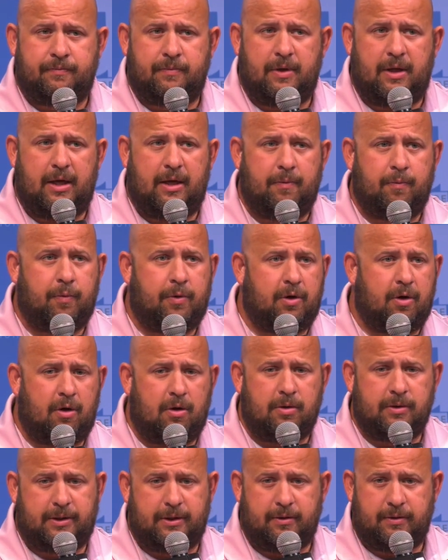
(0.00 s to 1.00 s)
And we're
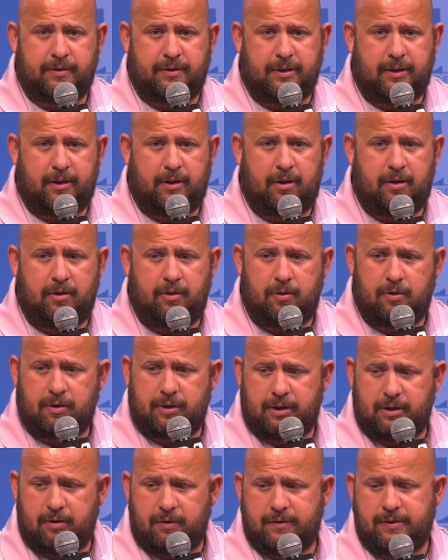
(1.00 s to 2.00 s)
all guilty. You're
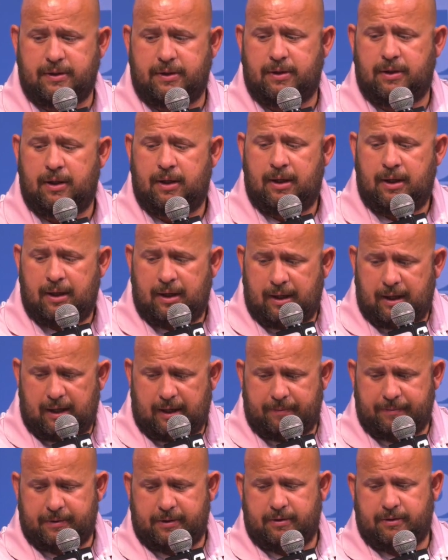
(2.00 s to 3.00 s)
guilty.
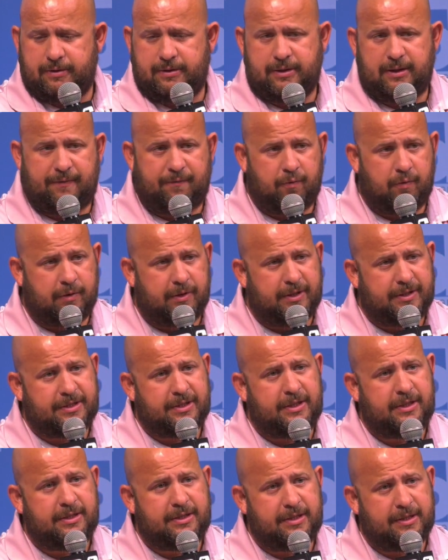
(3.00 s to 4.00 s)
I'm guilty. Everyone
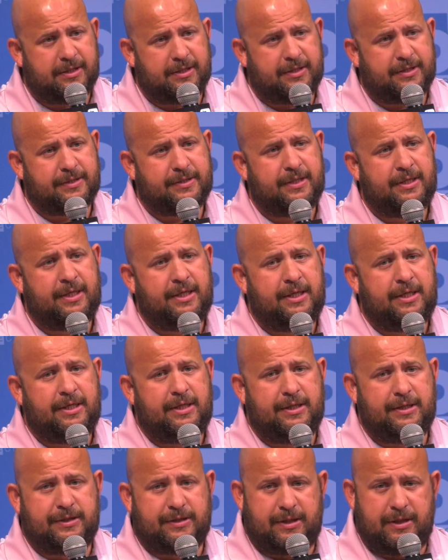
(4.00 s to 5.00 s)
listening to this
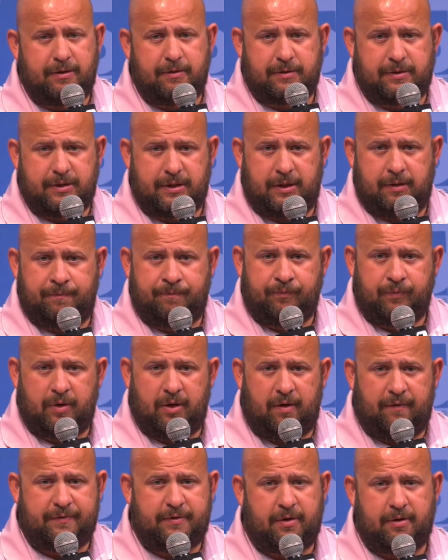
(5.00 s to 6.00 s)
is guilty
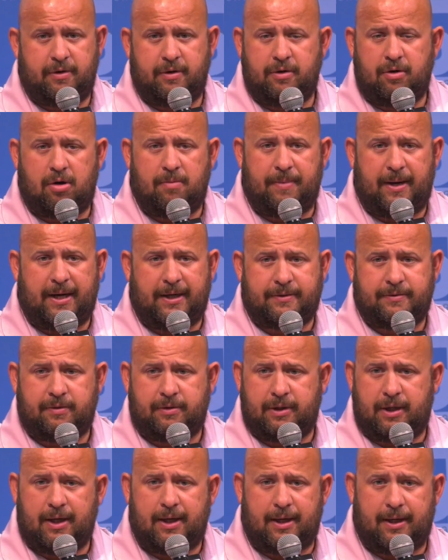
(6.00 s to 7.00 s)
of turning our backs
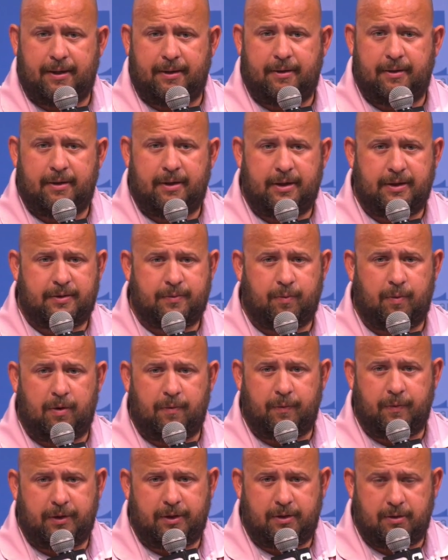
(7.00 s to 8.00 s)
on God. Yeah. It's what
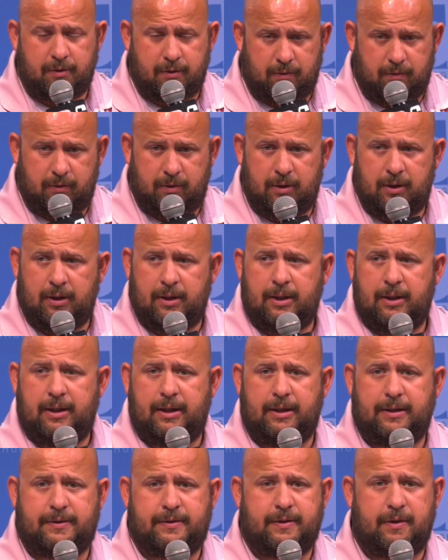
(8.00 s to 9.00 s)
we do,
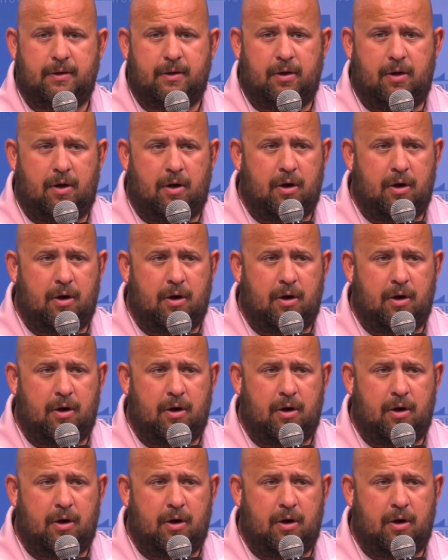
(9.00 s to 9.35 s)
it's mm-hmm.